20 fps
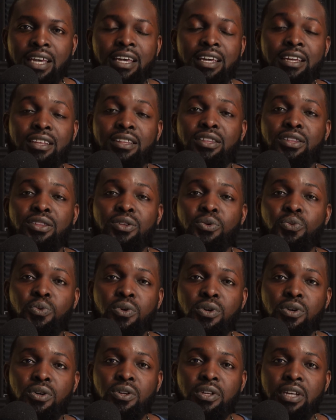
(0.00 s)
in the
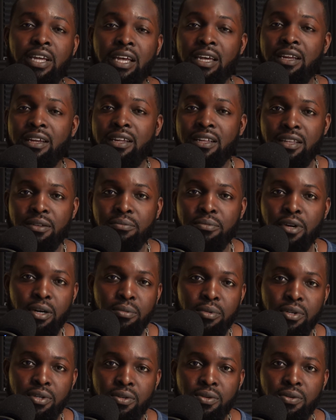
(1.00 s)
world and in the
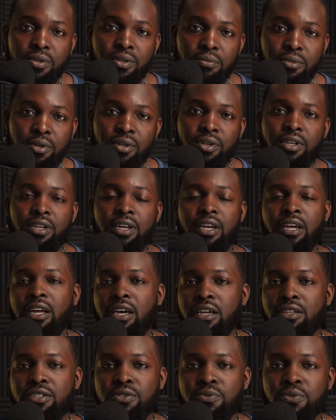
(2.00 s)
barbecue community, and
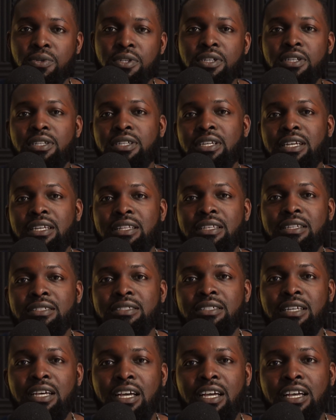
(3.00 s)
I just wanted to take this
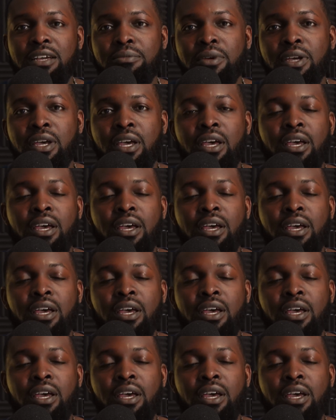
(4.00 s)
time